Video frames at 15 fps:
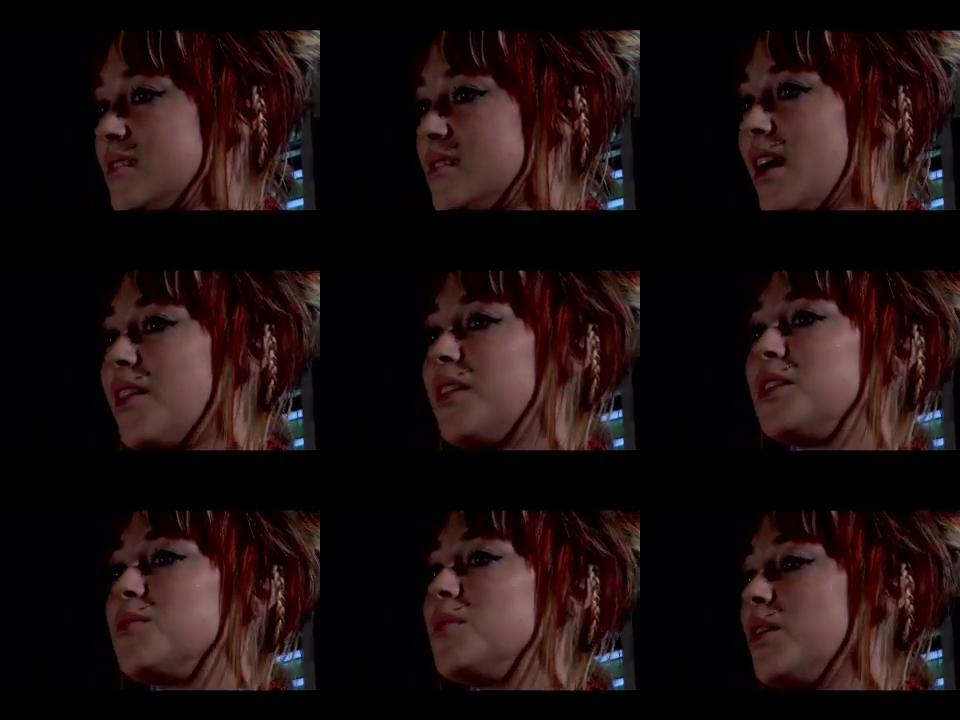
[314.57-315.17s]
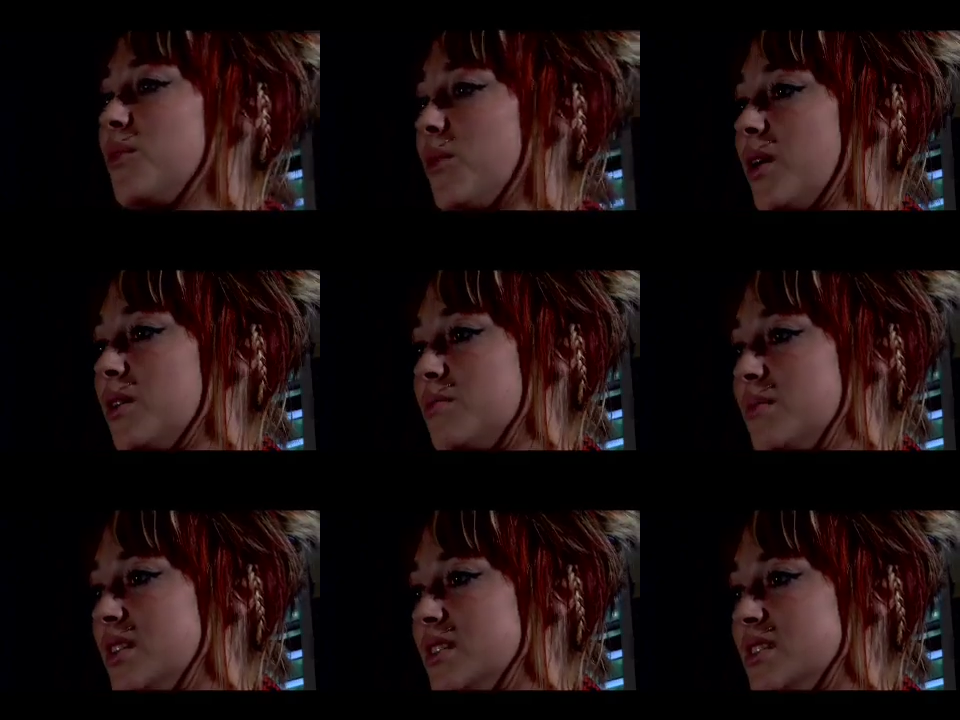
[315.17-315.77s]
telling me what
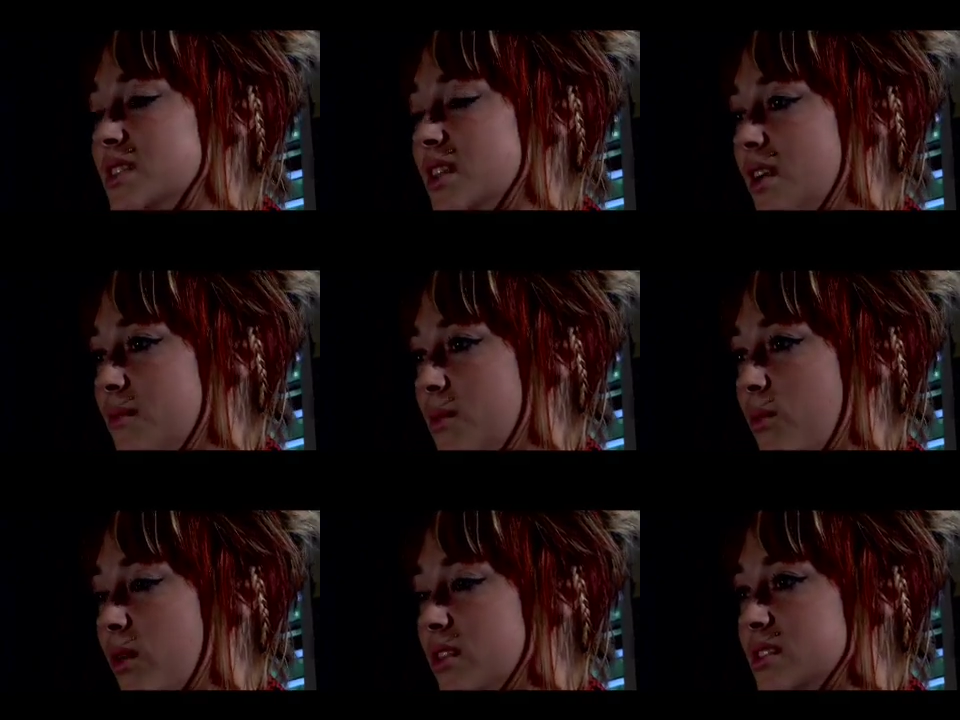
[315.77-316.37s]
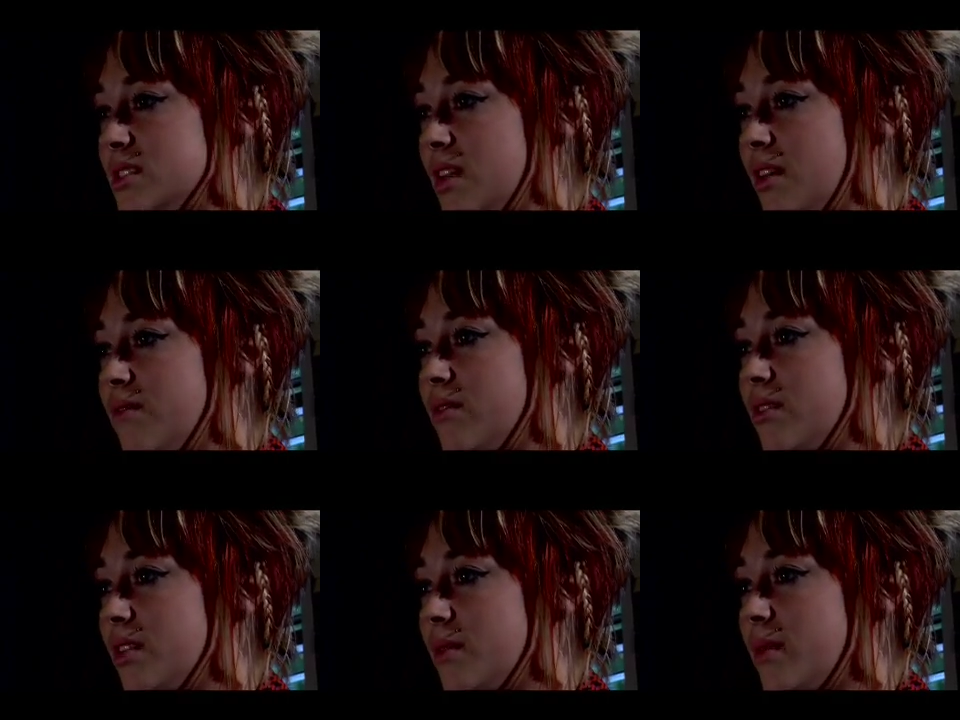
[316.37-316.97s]
it means to them and what it's done
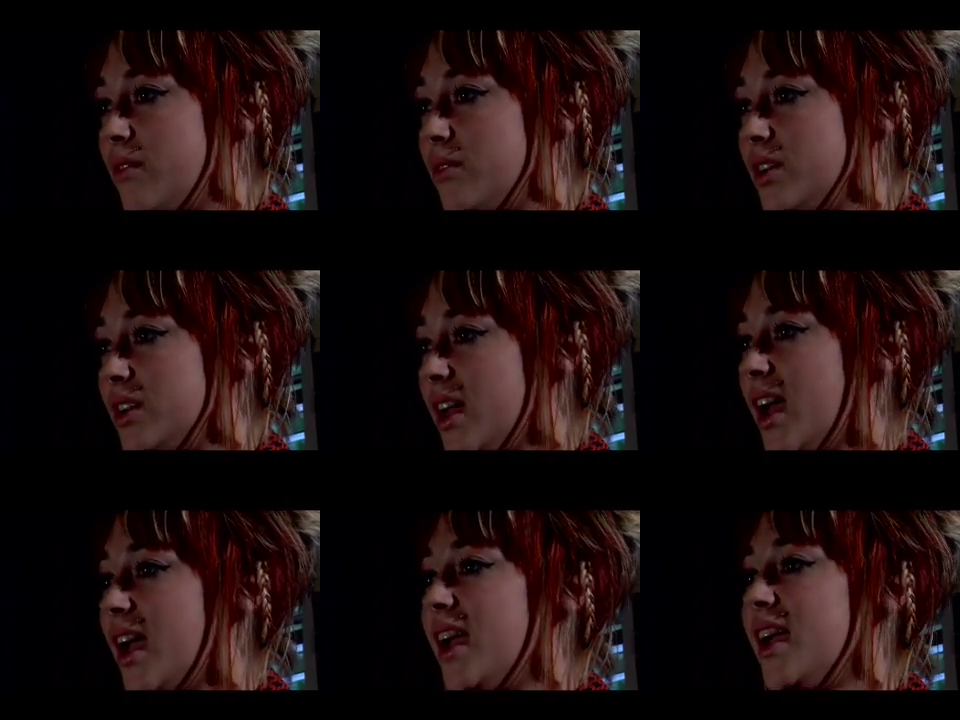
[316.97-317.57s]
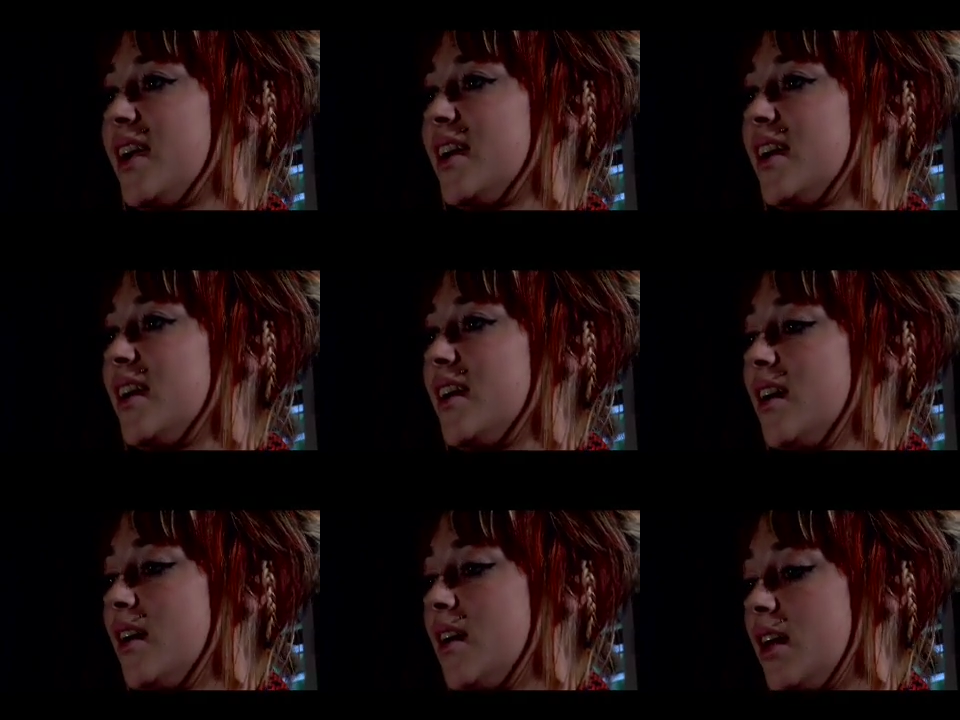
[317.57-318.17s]
for them every day.
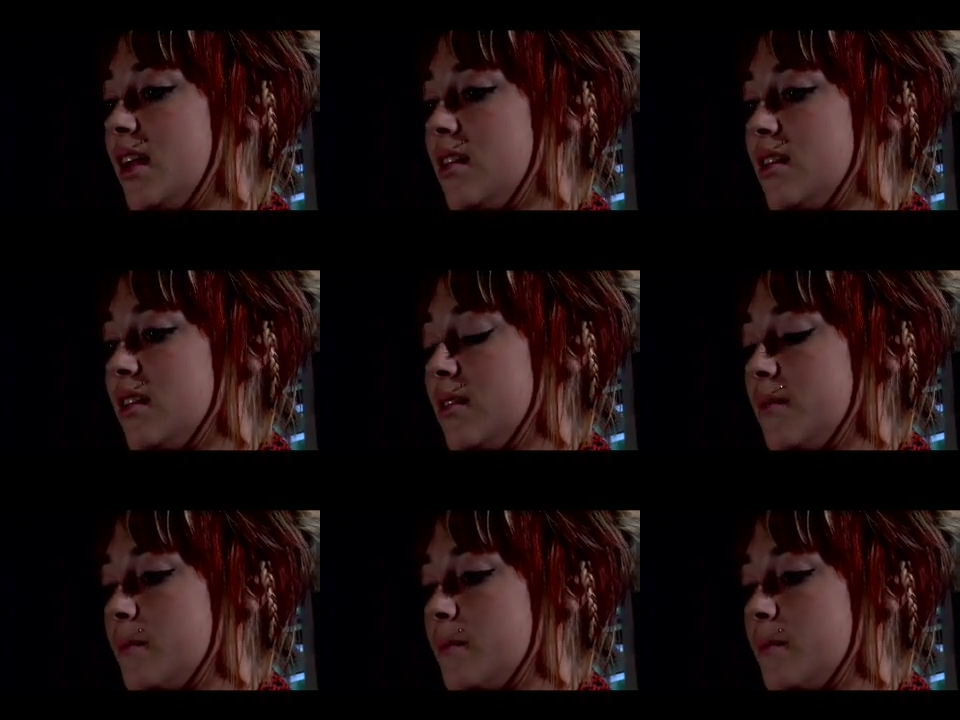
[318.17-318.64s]
And